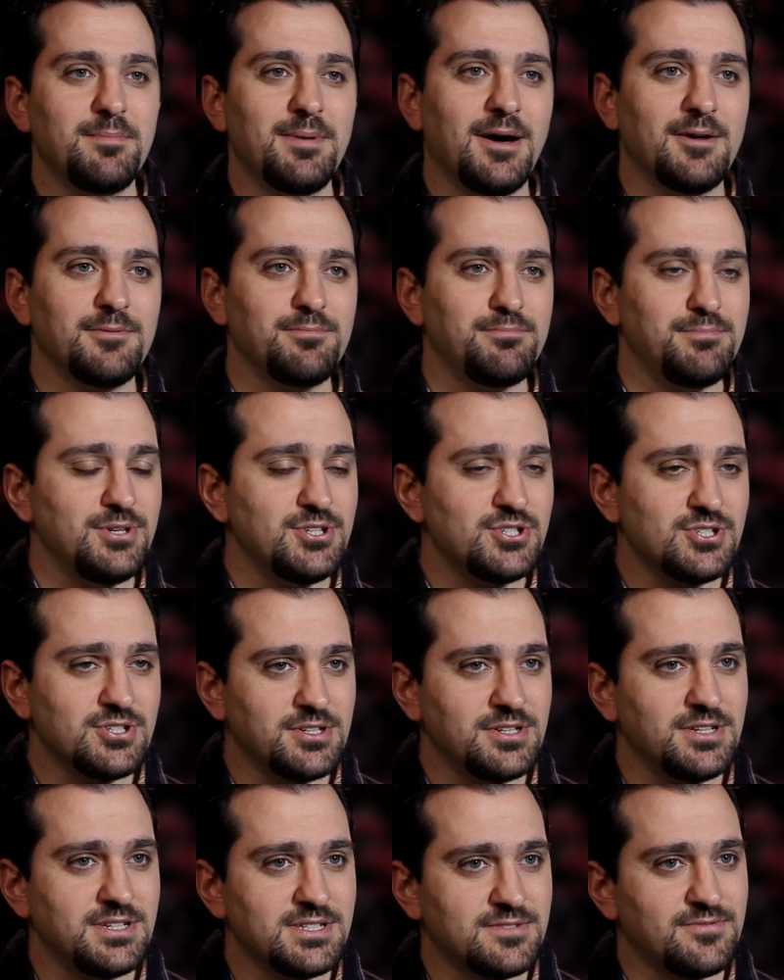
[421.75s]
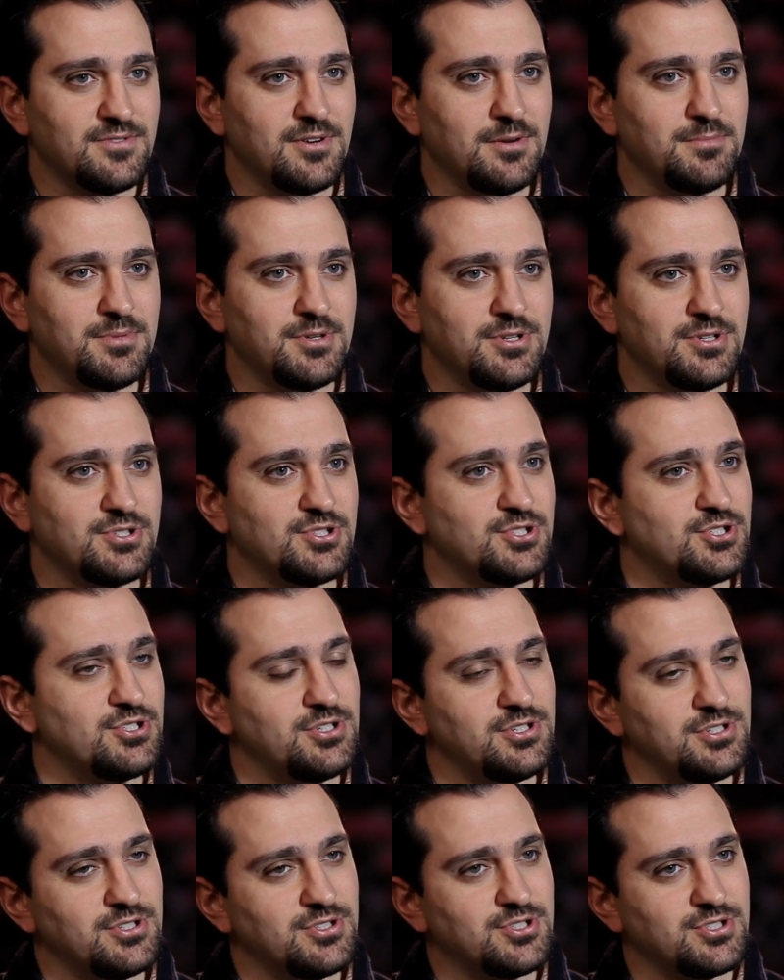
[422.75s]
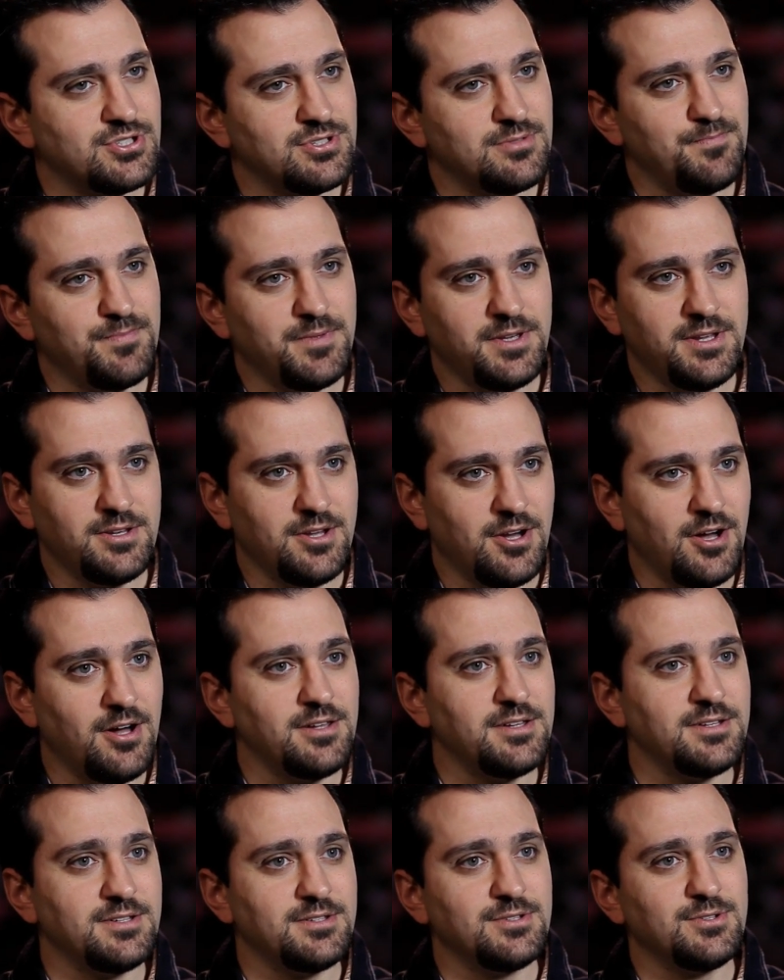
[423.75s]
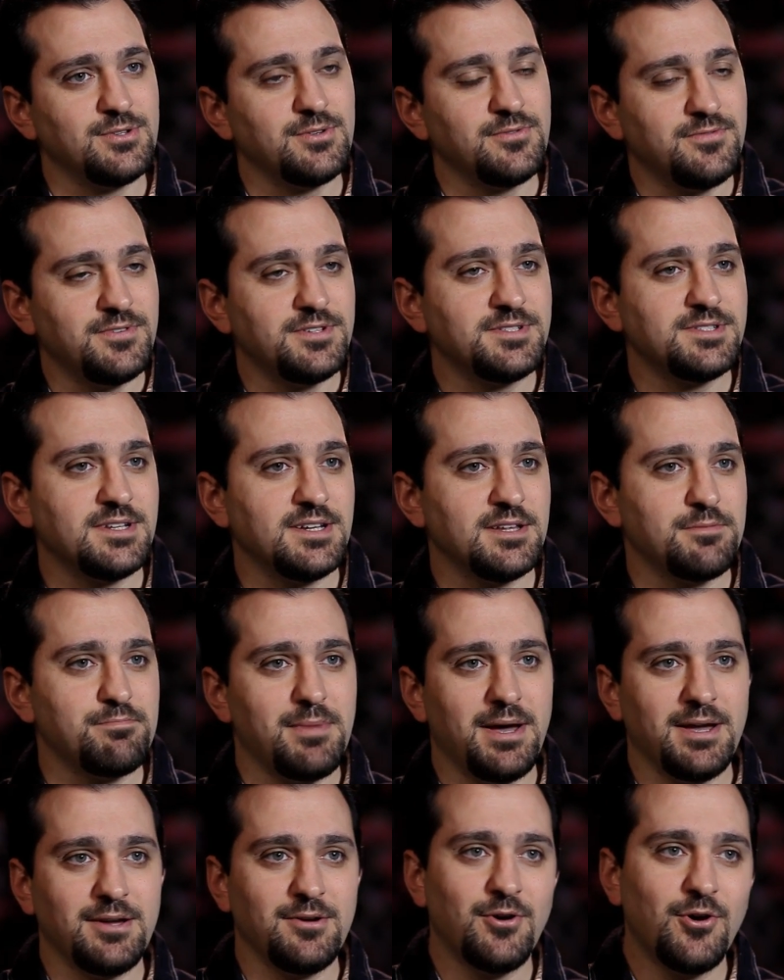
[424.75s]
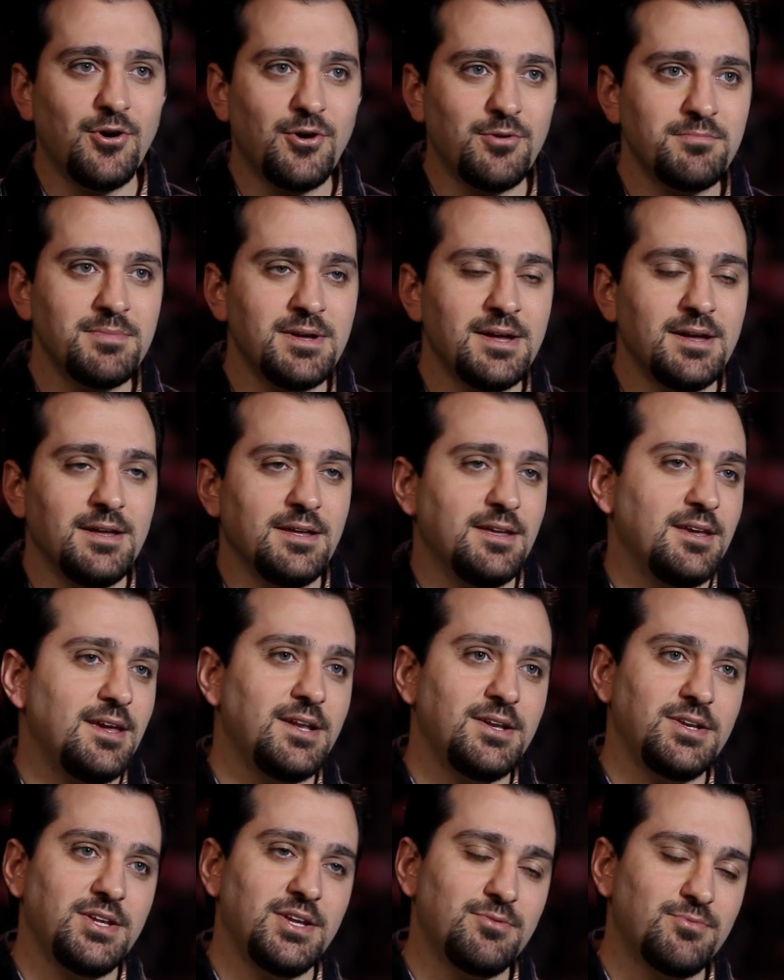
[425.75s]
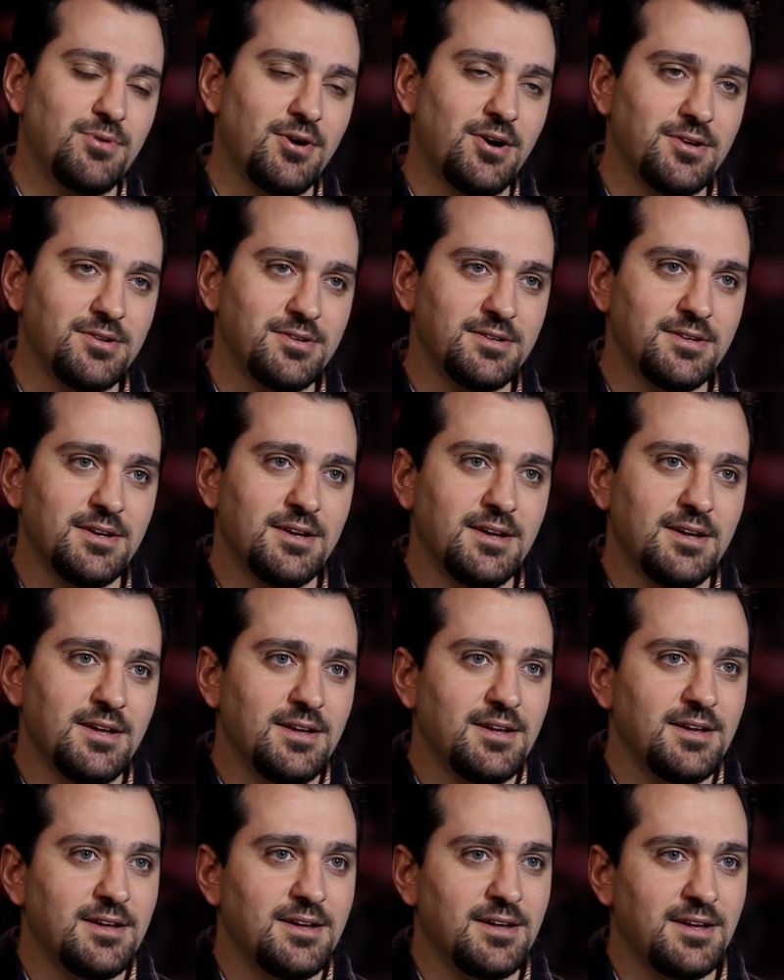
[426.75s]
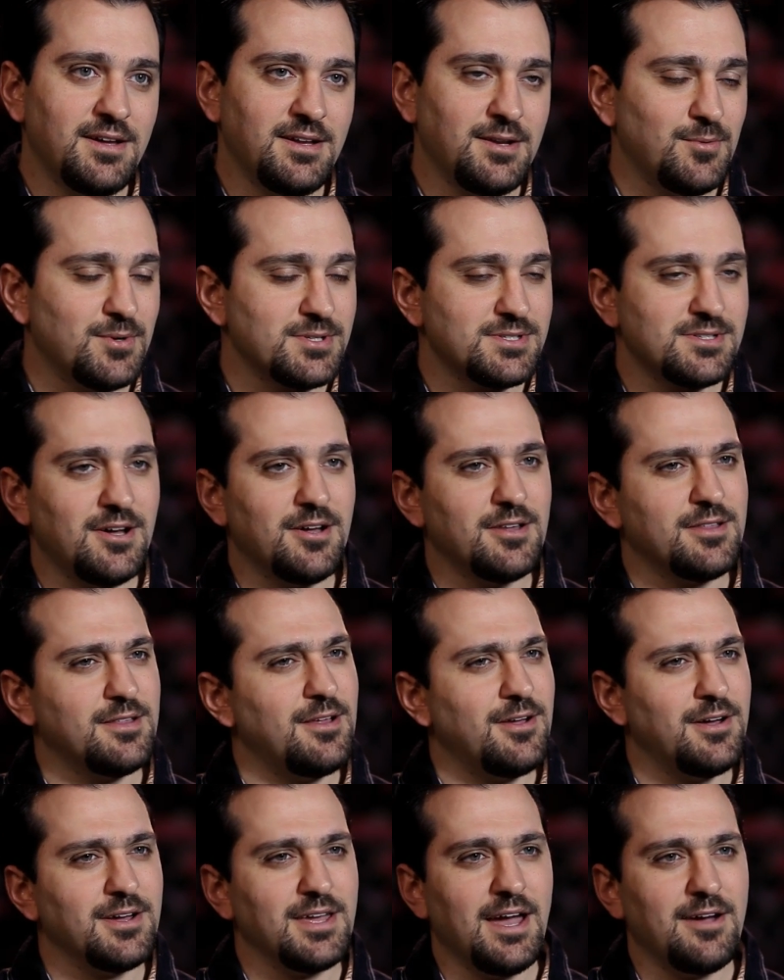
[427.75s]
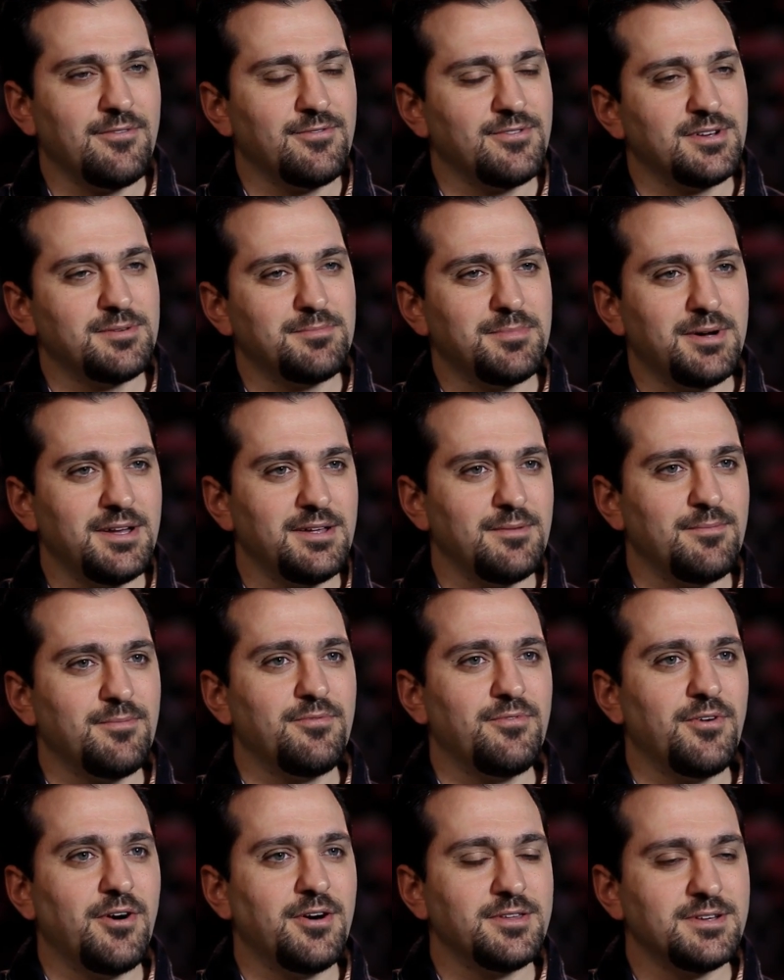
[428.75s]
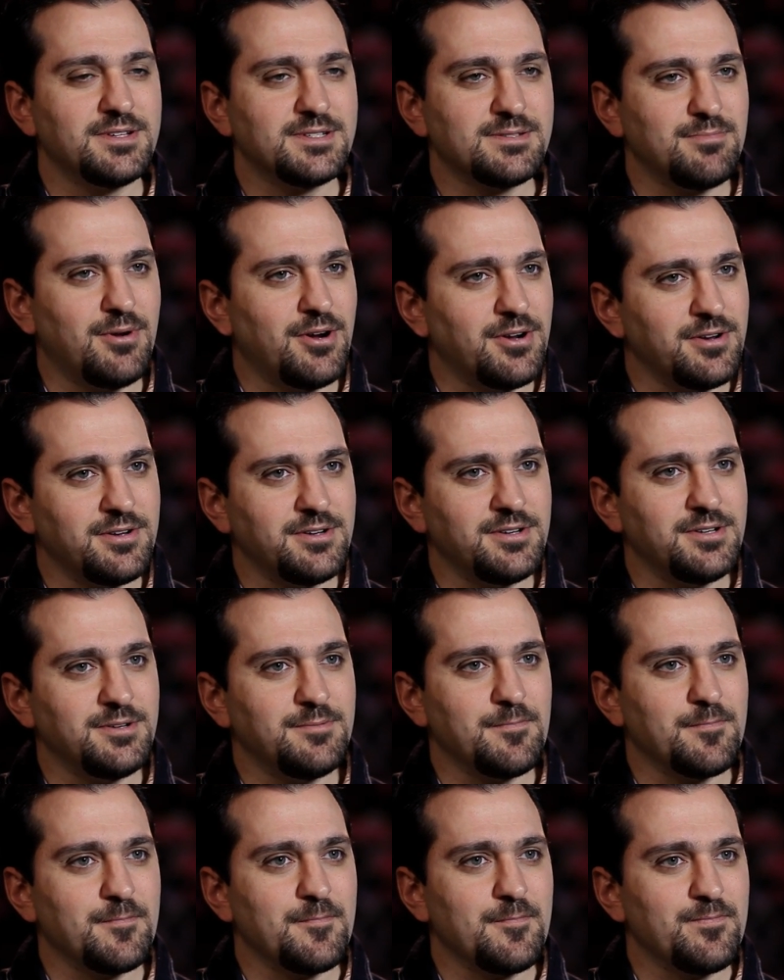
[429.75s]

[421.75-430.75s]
about missionaries from her church in Holland who visited my home in Iran, and it was not long after my father's martyrdom.